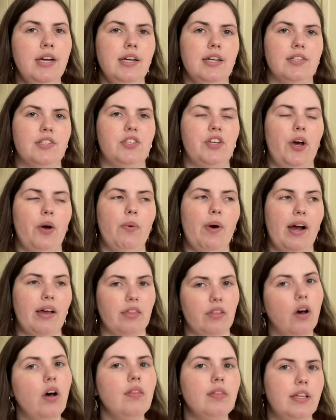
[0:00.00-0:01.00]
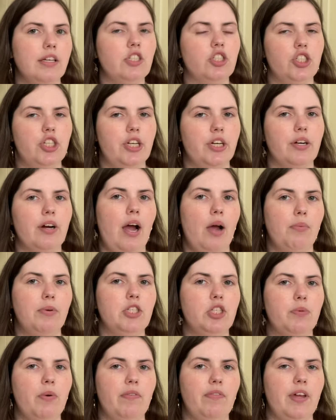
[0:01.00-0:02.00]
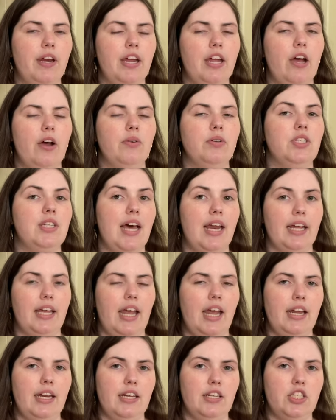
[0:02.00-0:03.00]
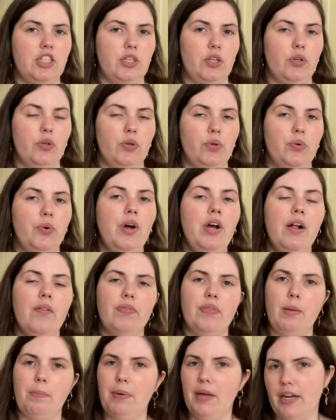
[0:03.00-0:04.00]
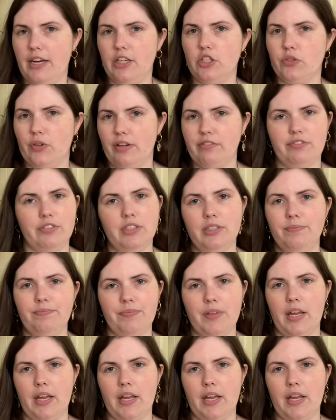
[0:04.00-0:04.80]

So I thought this year I would do a video dedicated to the Penny Dreadful,